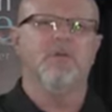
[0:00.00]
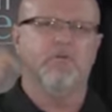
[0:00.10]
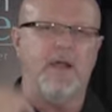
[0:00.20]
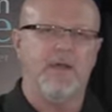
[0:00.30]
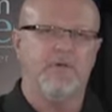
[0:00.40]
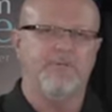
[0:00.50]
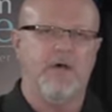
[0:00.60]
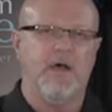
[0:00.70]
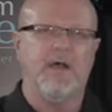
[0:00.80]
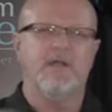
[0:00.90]

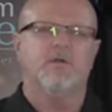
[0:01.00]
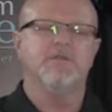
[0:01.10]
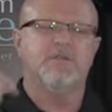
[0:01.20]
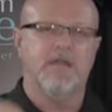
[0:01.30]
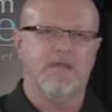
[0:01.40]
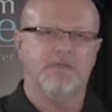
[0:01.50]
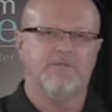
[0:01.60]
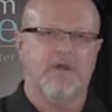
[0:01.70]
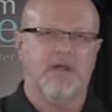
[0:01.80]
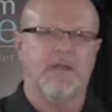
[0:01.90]
gratify or
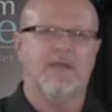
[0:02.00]
satisfy